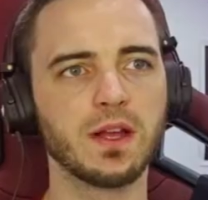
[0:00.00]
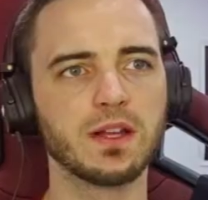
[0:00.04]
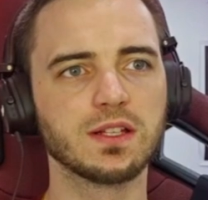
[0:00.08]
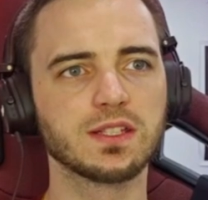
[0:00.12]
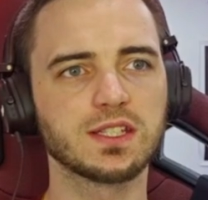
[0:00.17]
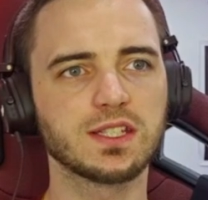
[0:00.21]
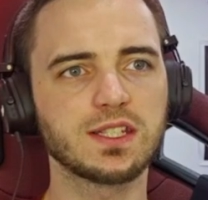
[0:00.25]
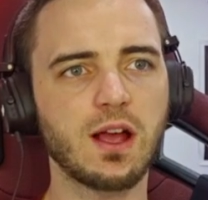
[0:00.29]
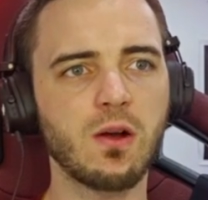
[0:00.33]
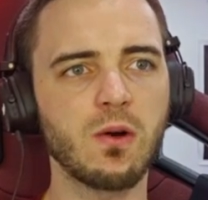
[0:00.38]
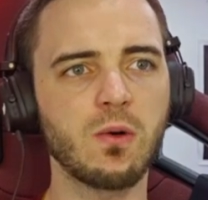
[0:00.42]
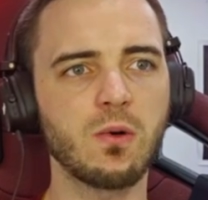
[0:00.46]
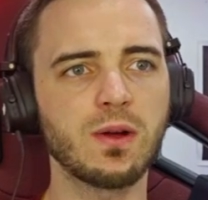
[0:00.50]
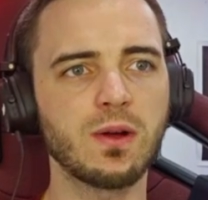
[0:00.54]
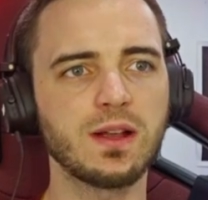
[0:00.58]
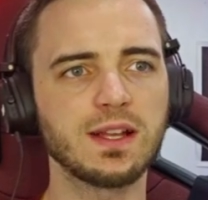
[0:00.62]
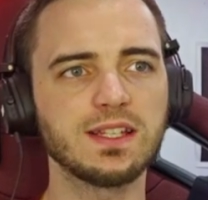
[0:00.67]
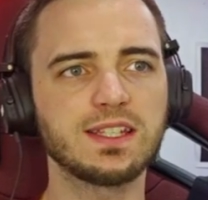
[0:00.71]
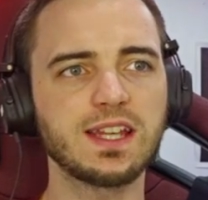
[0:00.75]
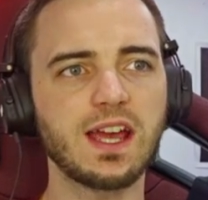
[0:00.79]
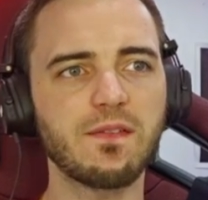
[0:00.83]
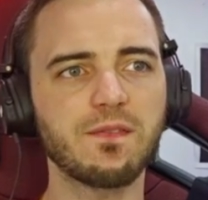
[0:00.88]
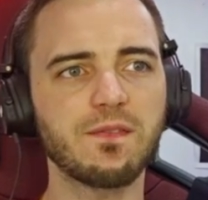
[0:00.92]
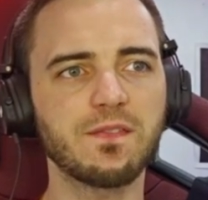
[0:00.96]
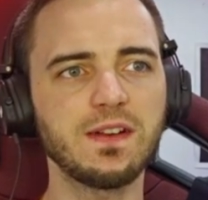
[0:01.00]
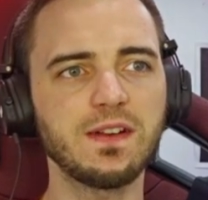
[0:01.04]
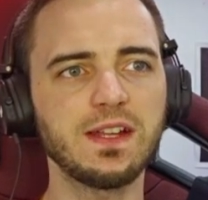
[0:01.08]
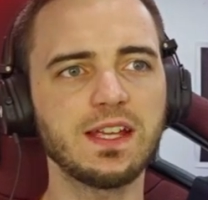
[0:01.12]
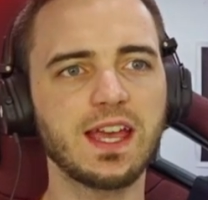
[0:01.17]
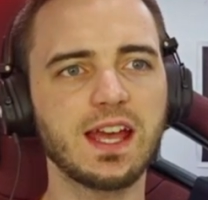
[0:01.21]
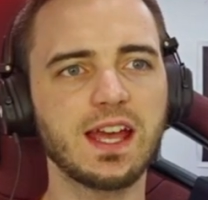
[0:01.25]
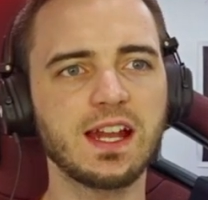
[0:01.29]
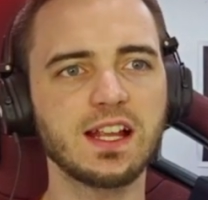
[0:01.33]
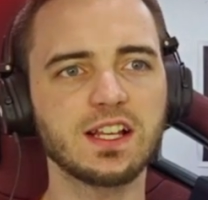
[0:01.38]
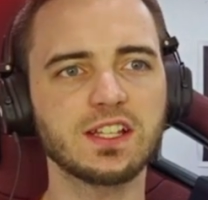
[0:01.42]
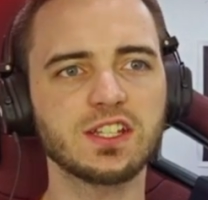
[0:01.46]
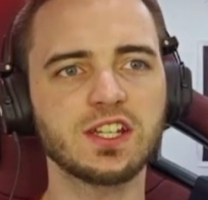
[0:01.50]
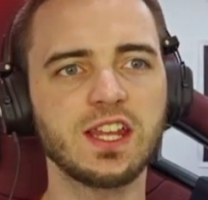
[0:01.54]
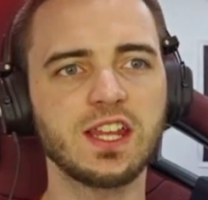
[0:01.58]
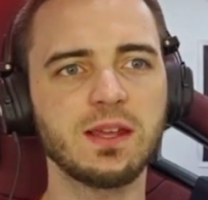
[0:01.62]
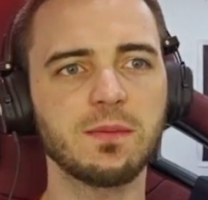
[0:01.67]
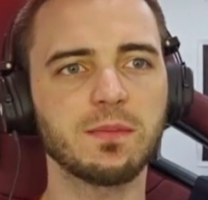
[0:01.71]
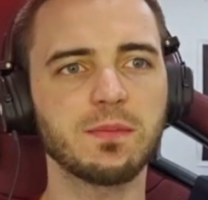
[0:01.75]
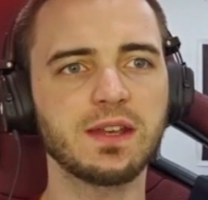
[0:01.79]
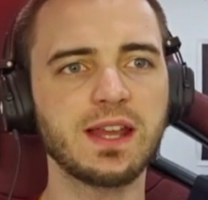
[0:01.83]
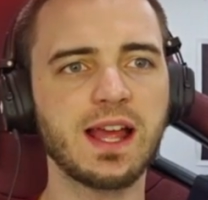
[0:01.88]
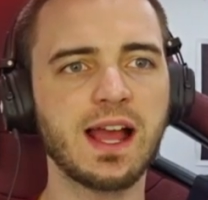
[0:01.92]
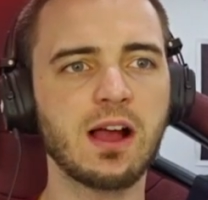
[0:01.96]
So definitely get it
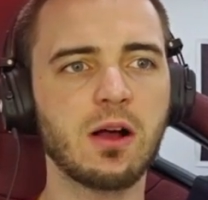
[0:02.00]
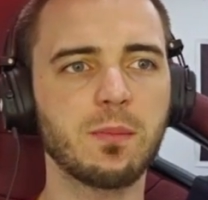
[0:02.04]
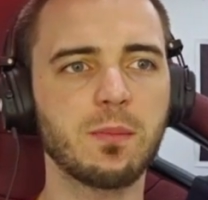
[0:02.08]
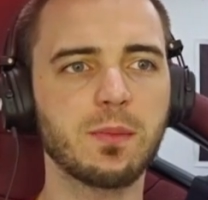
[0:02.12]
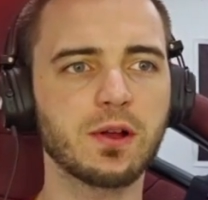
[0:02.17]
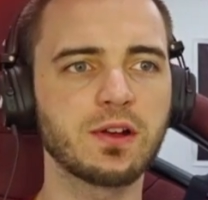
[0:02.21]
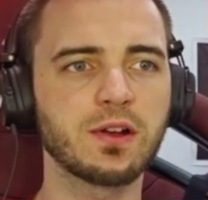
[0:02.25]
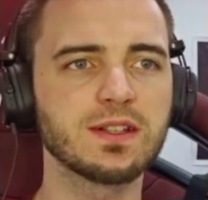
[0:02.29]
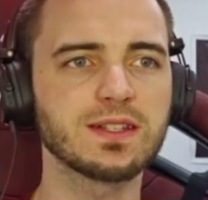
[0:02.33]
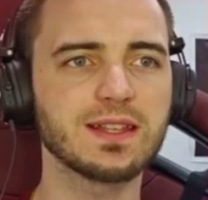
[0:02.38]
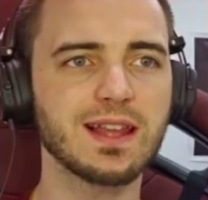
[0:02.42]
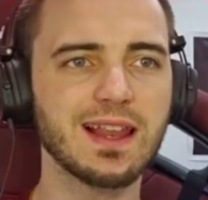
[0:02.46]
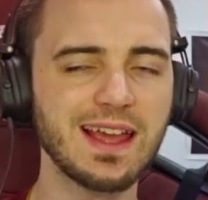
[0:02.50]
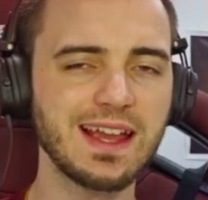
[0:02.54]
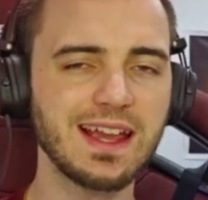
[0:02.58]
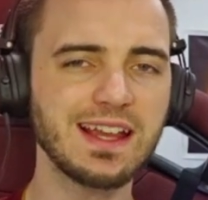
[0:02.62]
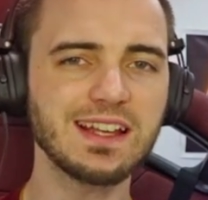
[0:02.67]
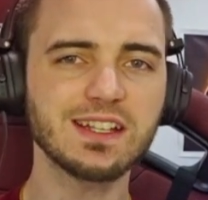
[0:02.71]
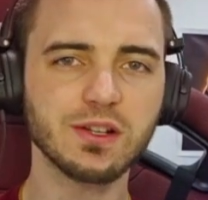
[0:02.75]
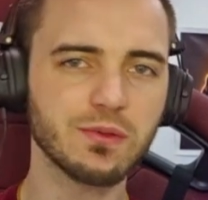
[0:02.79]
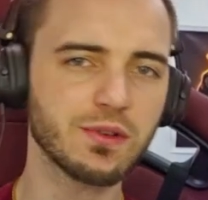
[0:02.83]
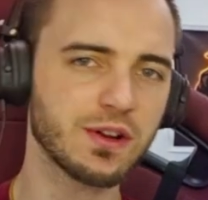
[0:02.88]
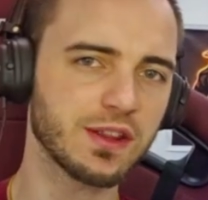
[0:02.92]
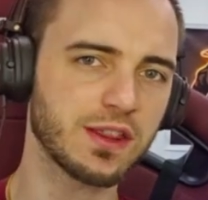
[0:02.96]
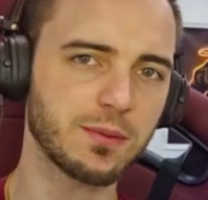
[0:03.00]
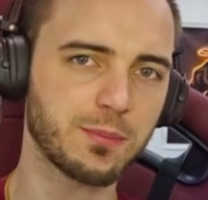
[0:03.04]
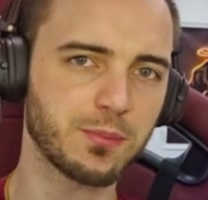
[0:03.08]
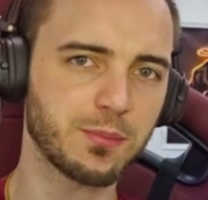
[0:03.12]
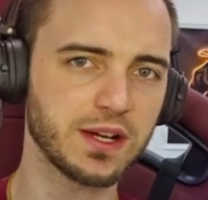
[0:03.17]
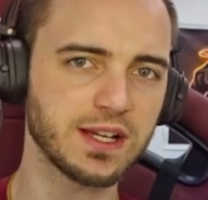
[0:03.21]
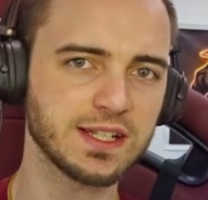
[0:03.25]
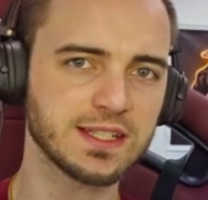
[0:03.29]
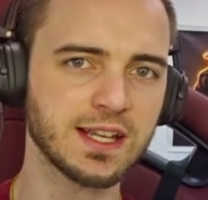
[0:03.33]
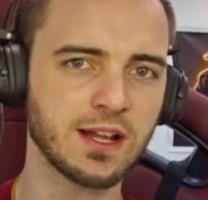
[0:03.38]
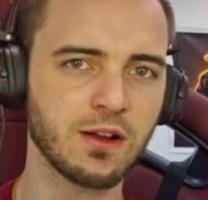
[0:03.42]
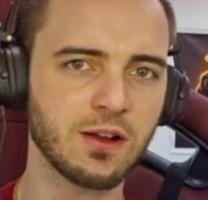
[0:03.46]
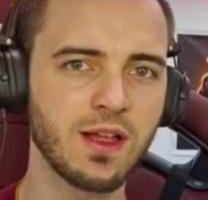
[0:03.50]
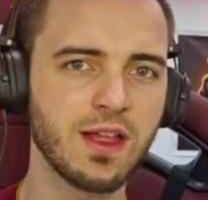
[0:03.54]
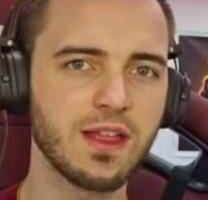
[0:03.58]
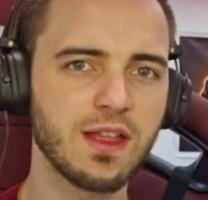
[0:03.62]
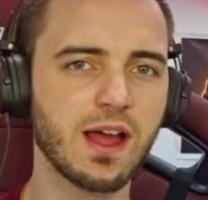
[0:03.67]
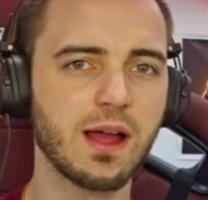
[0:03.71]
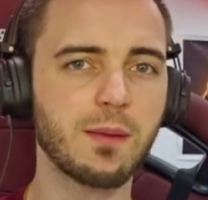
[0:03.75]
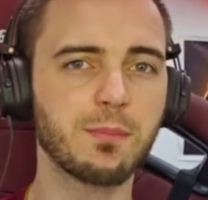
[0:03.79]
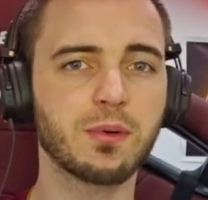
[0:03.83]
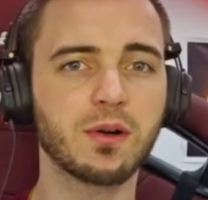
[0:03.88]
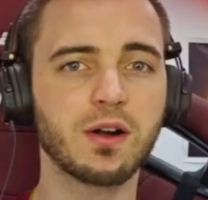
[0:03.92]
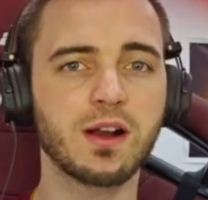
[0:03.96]
cheap now, because later on in the pre-sale,
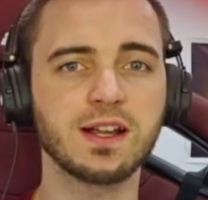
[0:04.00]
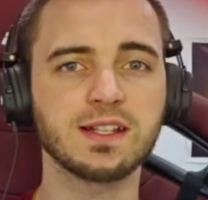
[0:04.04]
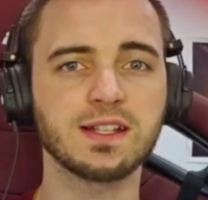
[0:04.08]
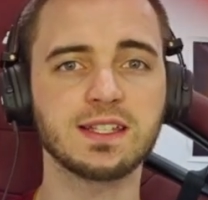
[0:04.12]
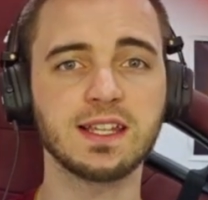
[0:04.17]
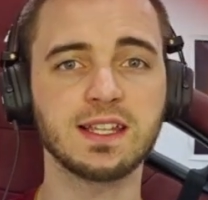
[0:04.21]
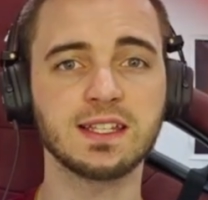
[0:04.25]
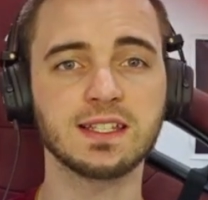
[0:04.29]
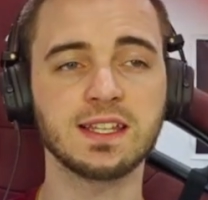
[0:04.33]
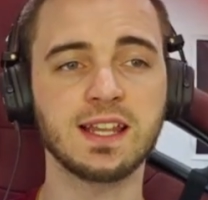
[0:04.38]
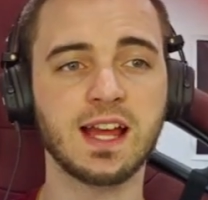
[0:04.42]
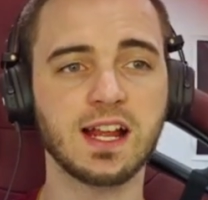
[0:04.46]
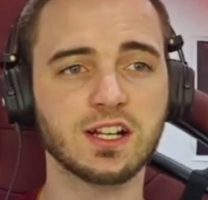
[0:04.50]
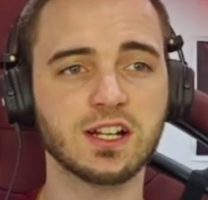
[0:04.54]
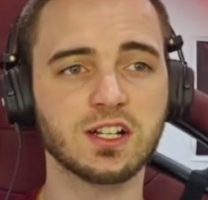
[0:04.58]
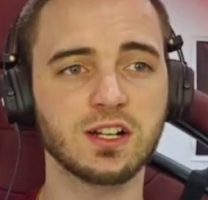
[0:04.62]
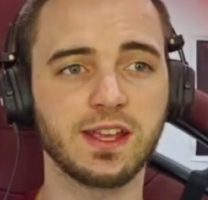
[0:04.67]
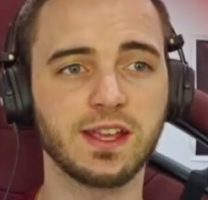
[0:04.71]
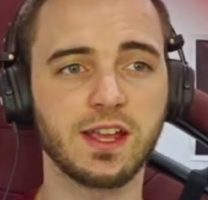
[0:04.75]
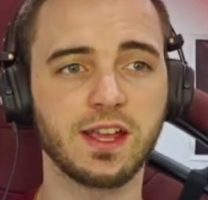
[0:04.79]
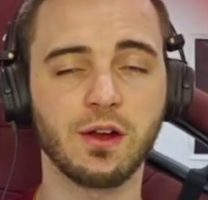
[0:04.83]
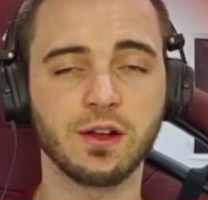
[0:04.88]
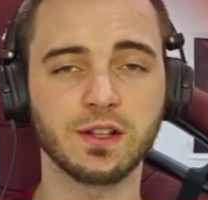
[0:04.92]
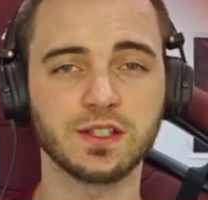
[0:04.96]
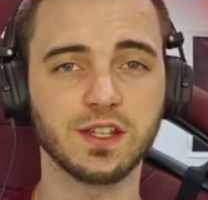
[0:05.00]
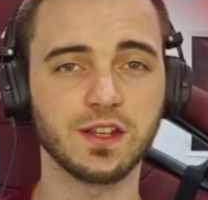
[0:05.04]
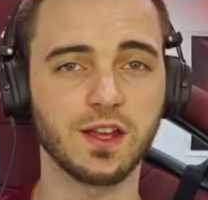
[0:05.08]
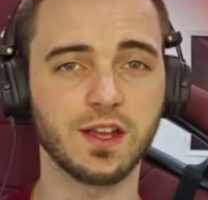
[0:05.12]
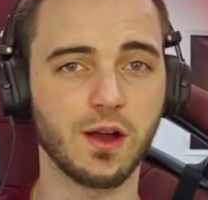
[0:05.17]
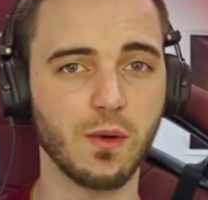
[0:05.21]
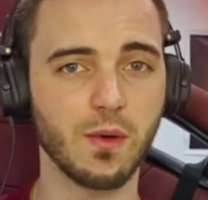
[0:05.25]
that price is naturally going to go